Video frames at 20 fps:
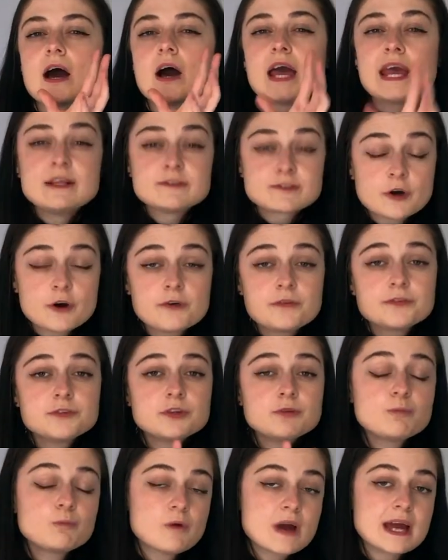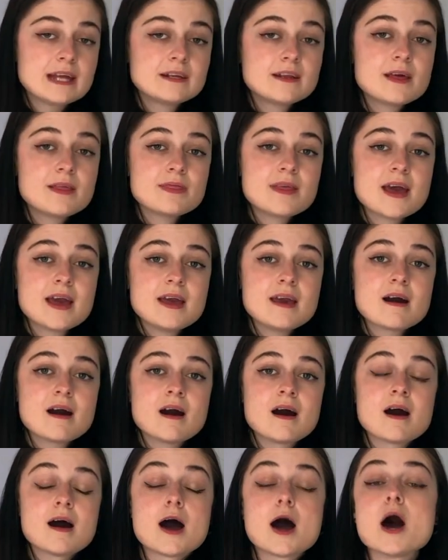It's often when they
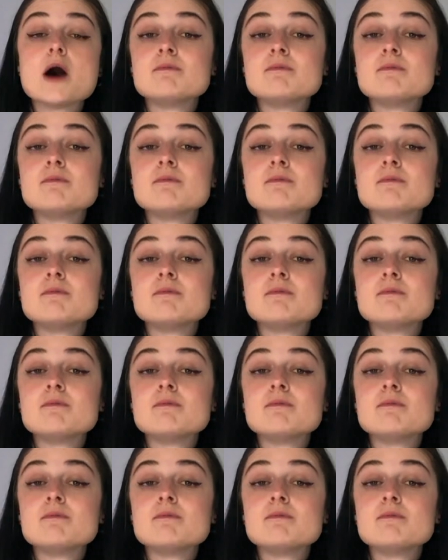are